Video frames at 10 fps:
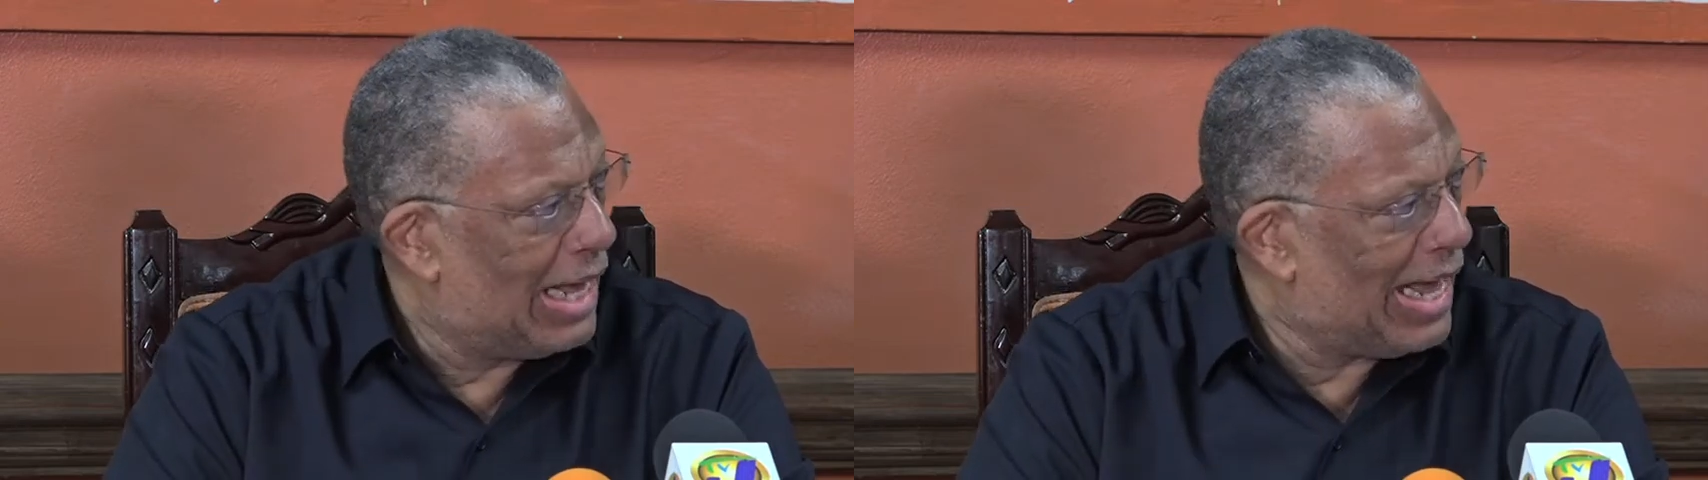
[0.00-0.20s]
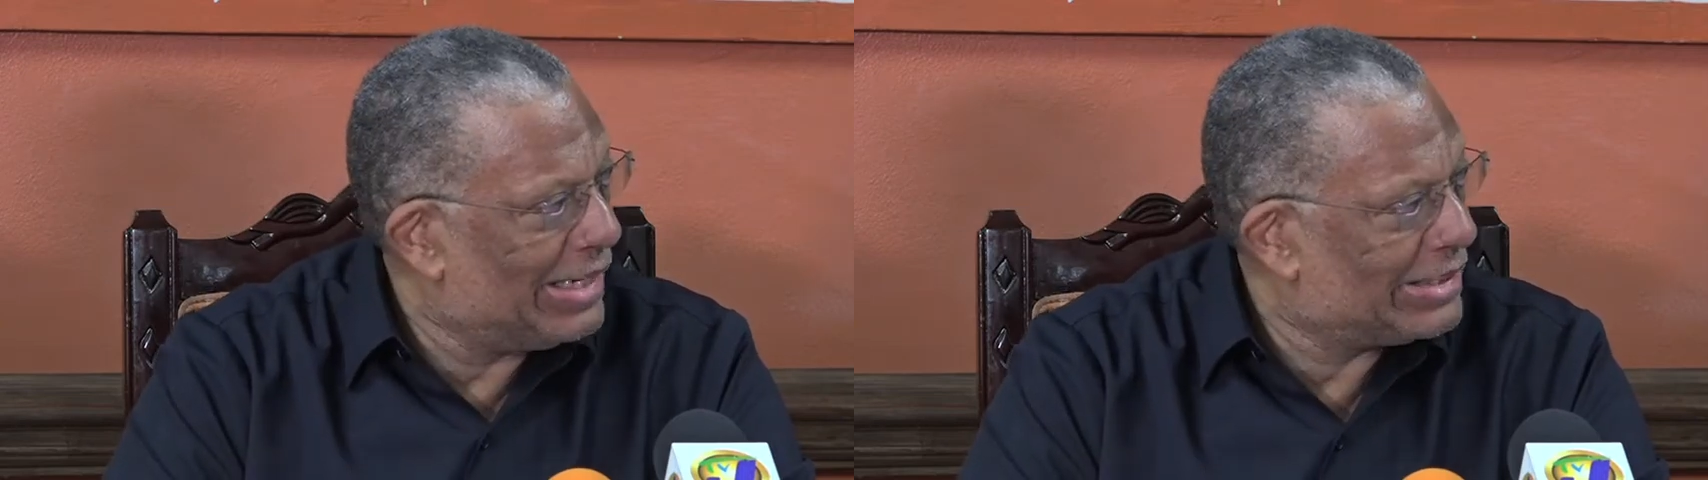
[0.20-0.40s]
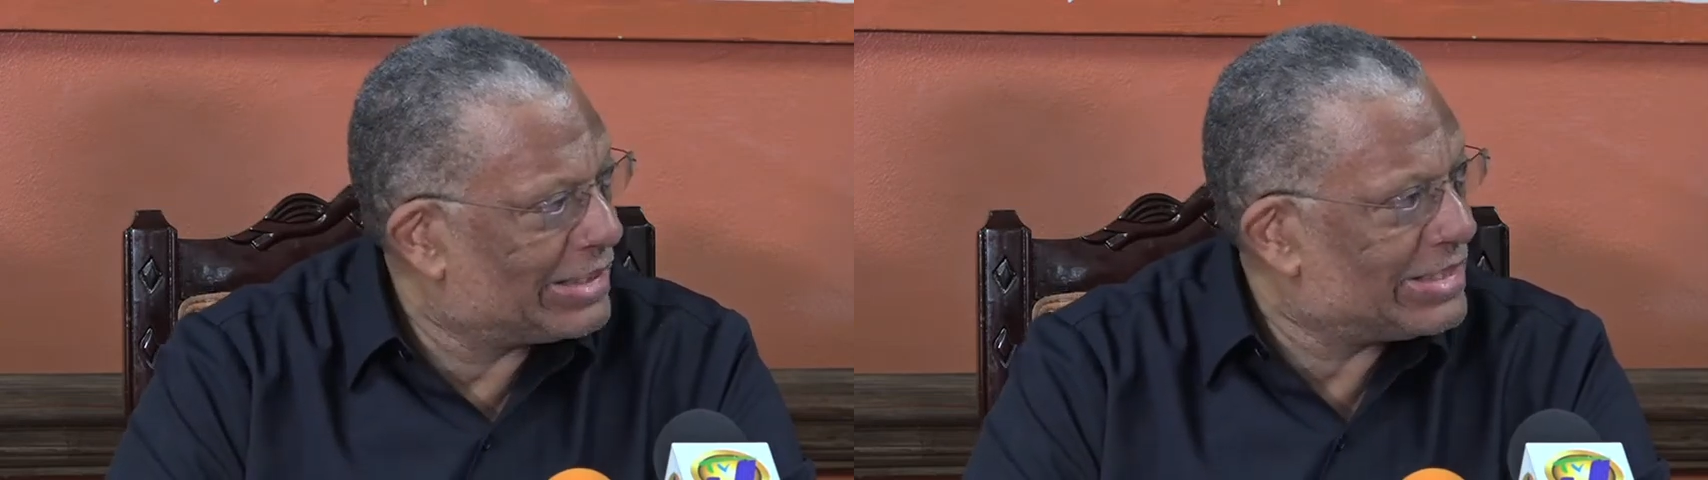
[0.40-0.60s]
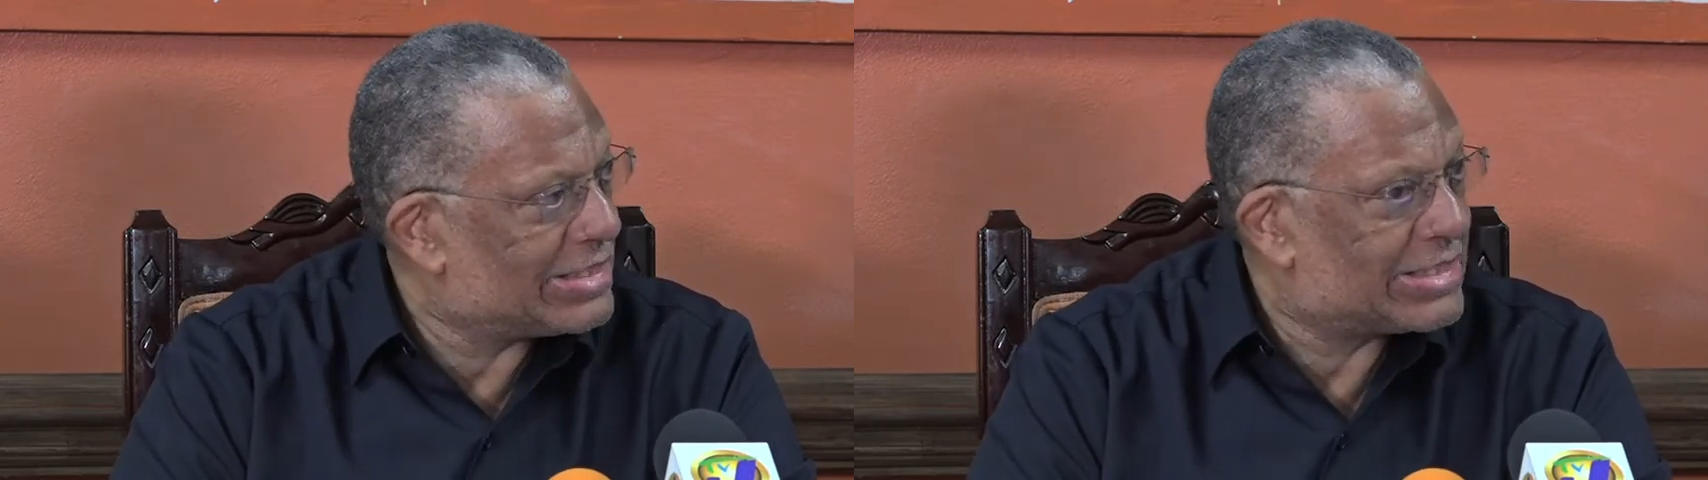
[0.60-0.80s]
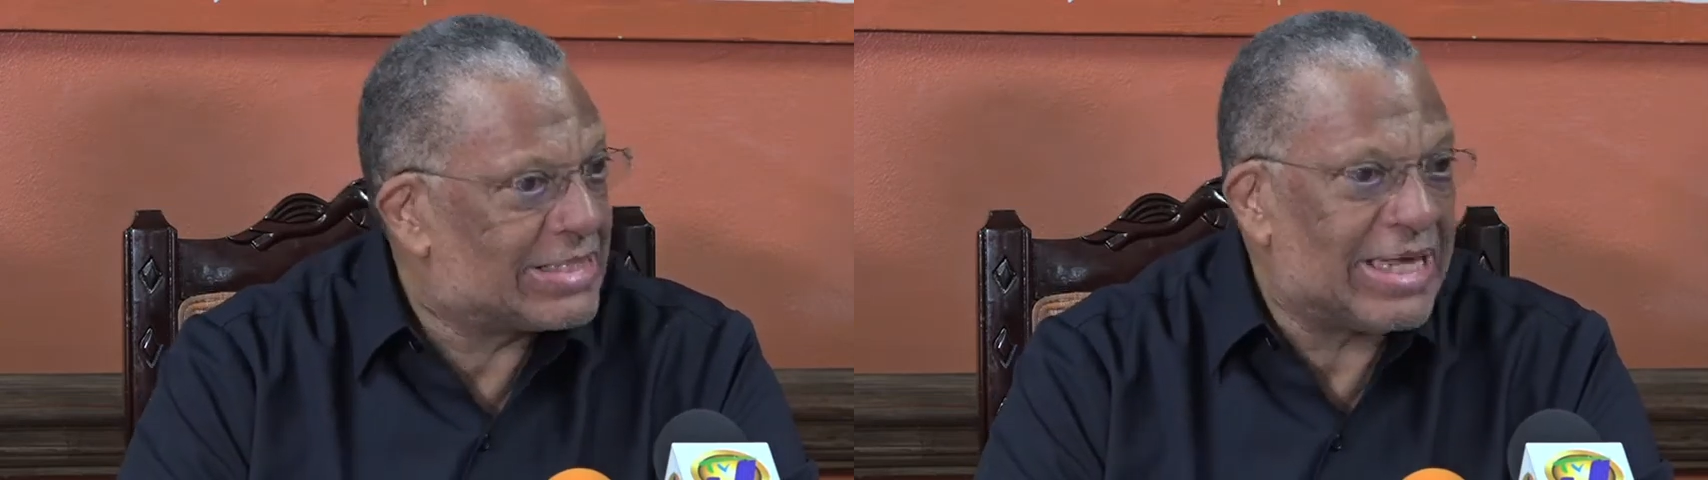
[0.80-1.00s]
And it
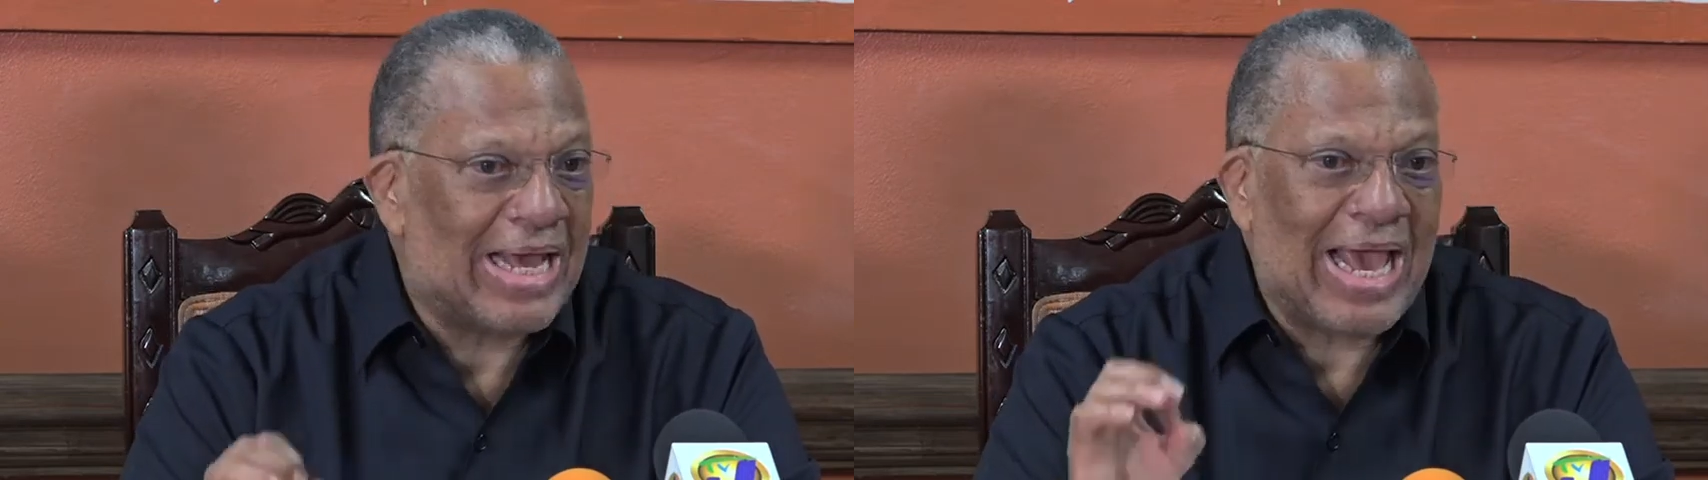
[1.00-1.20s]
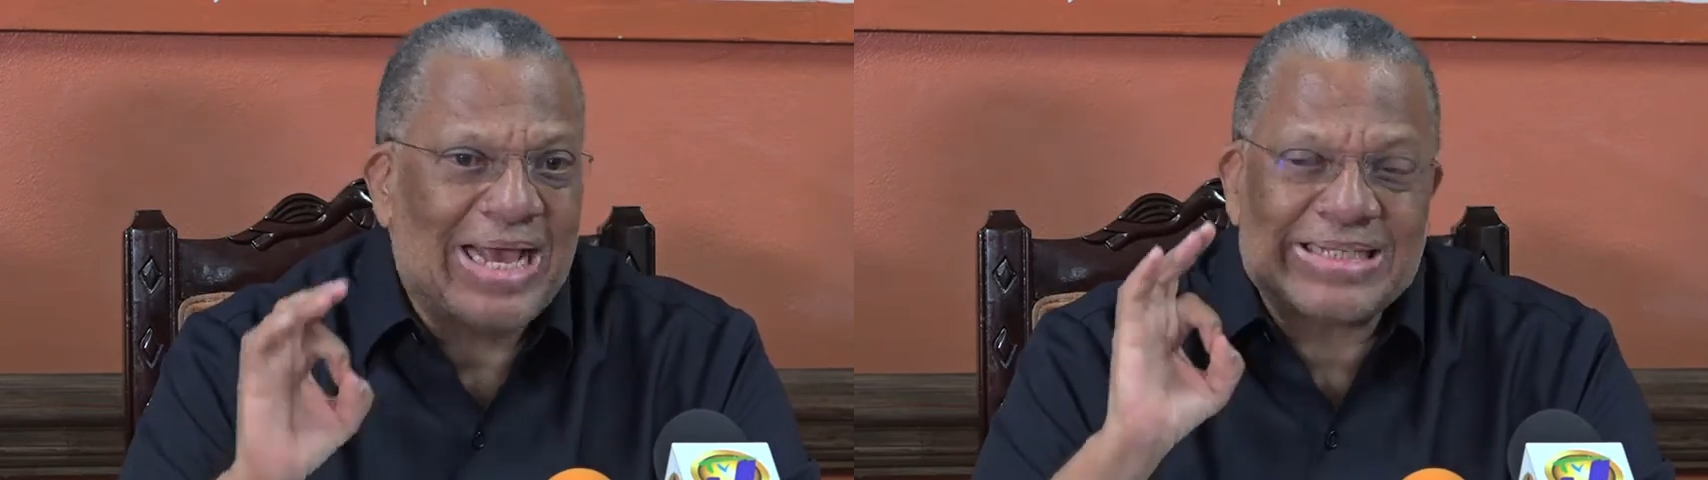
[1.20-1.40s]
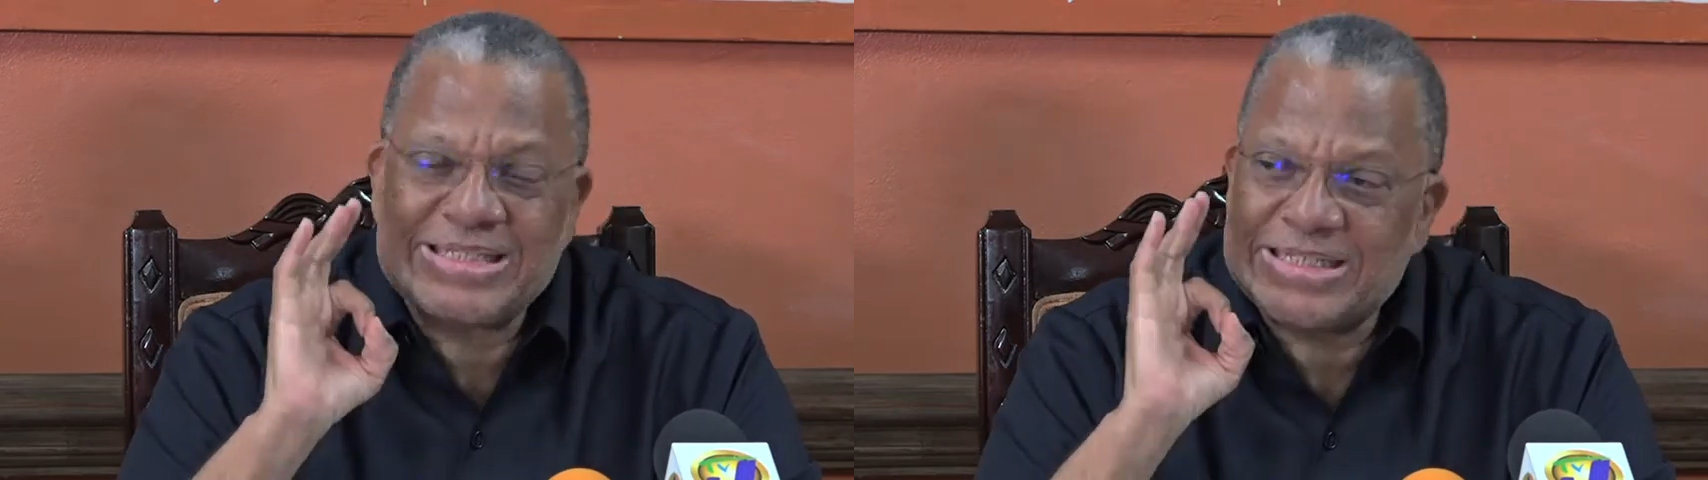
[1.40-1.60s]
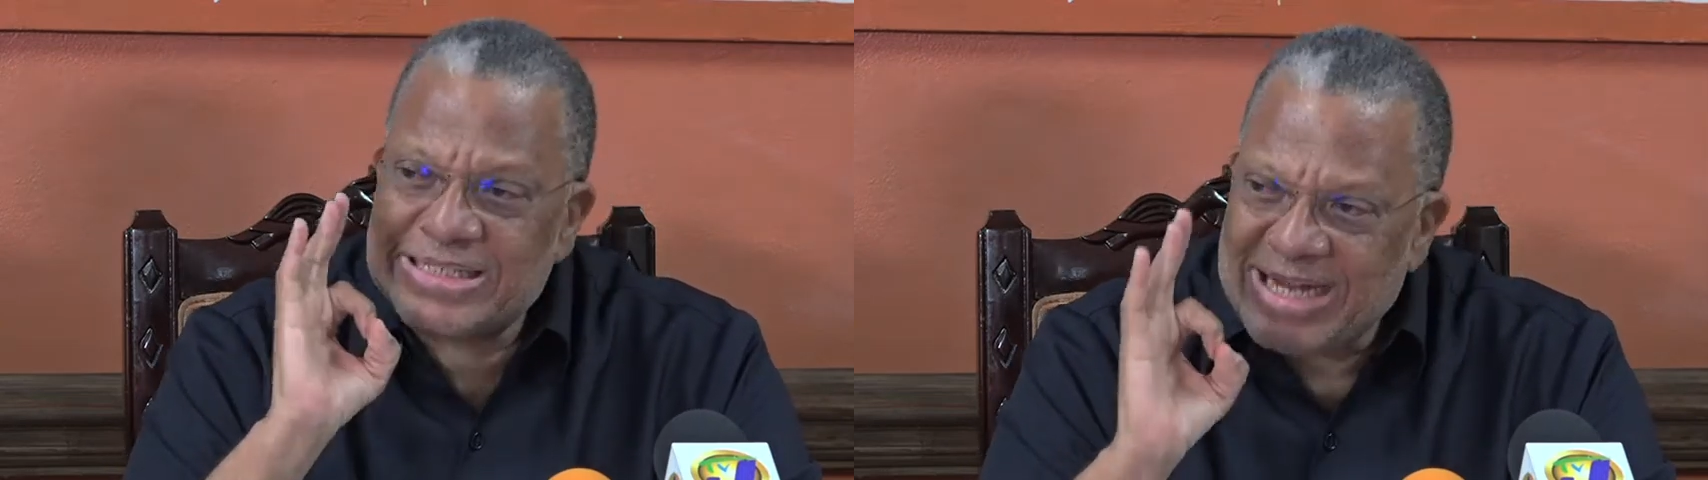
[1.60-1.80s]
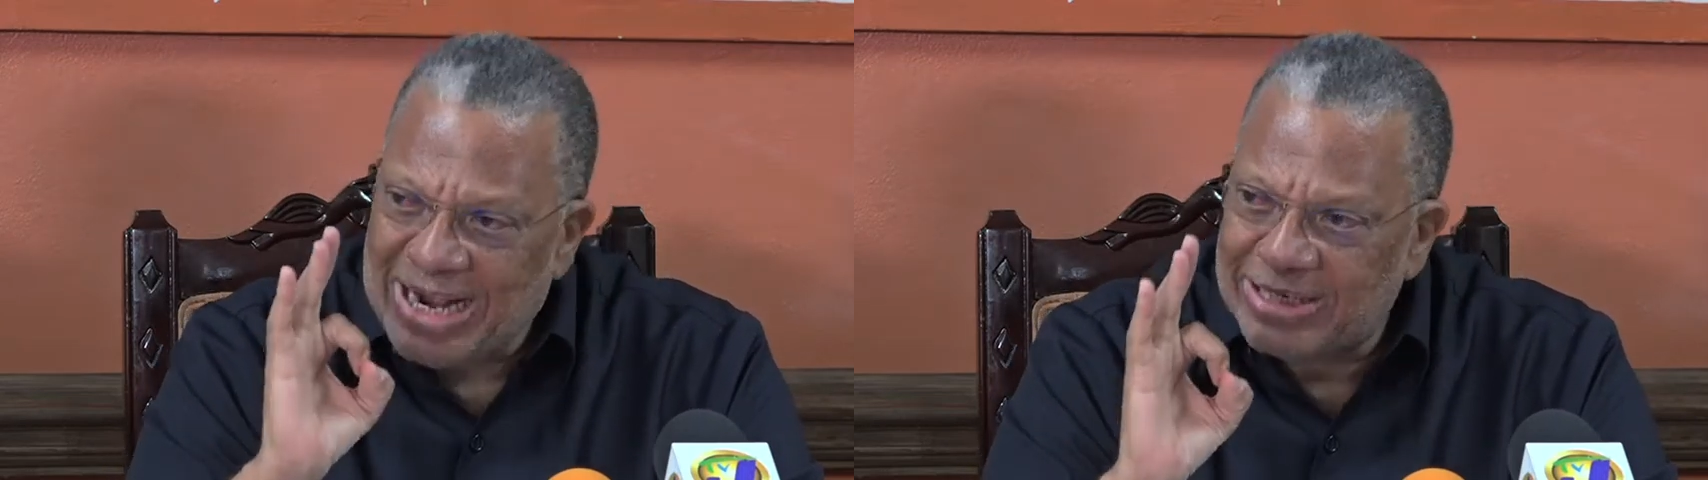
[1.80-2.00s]
is the
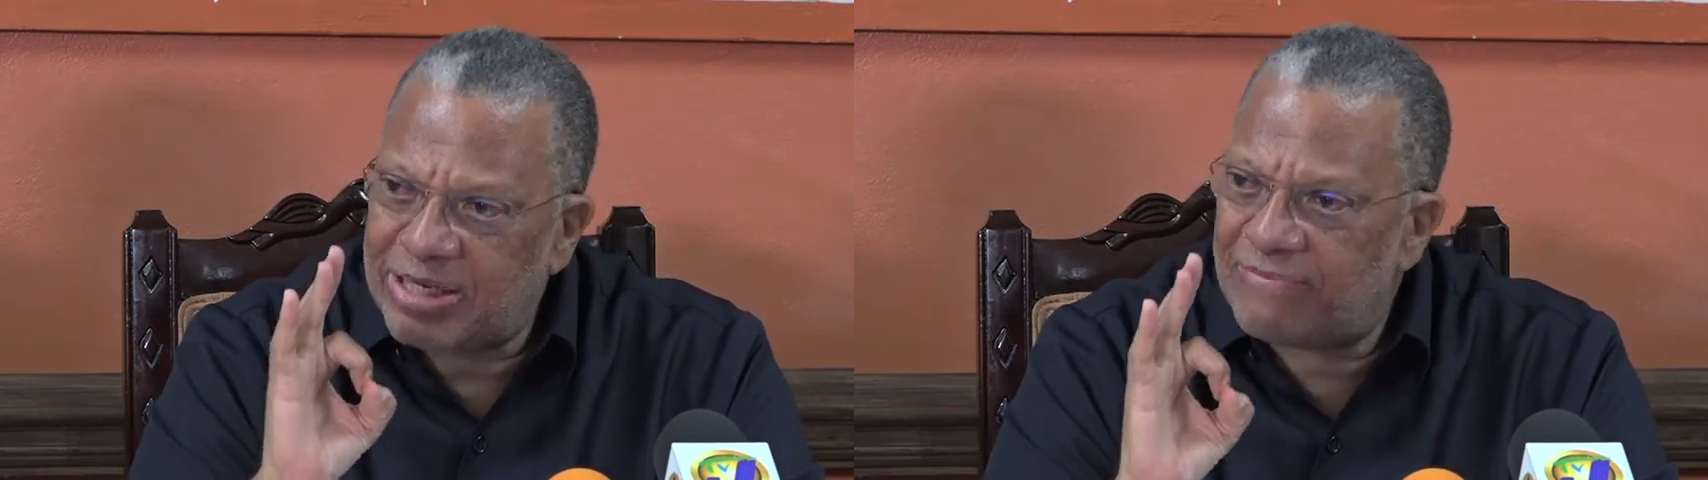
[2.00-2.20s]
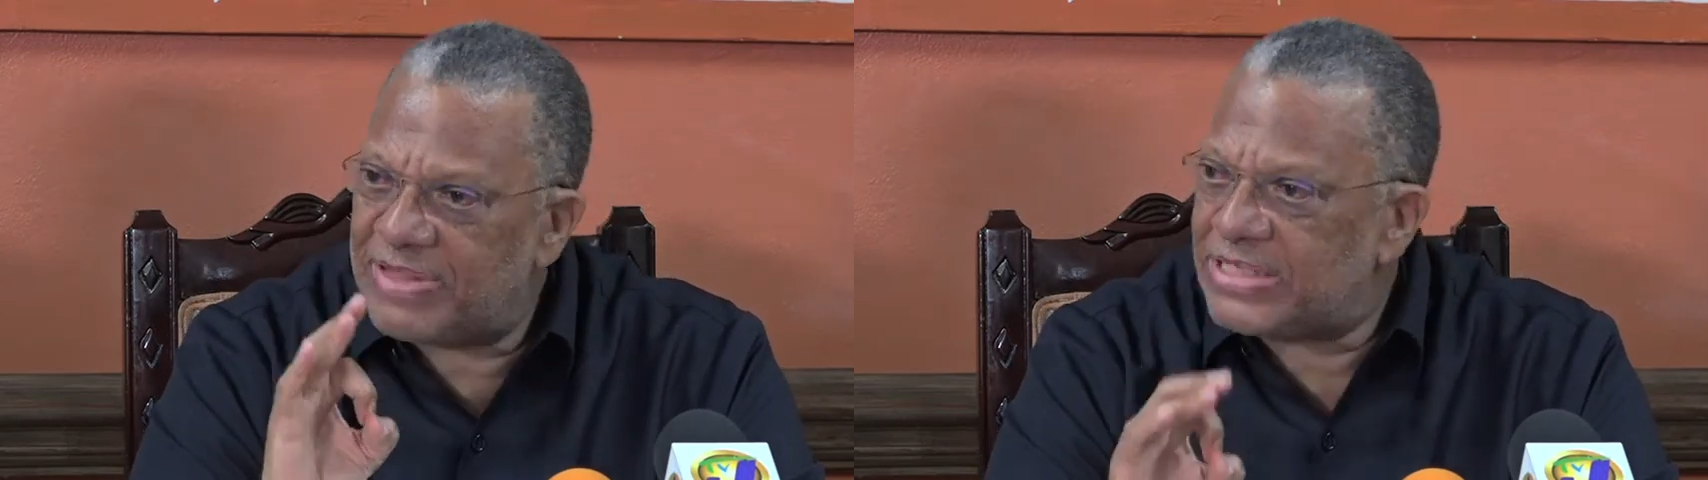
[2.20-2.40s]
extent of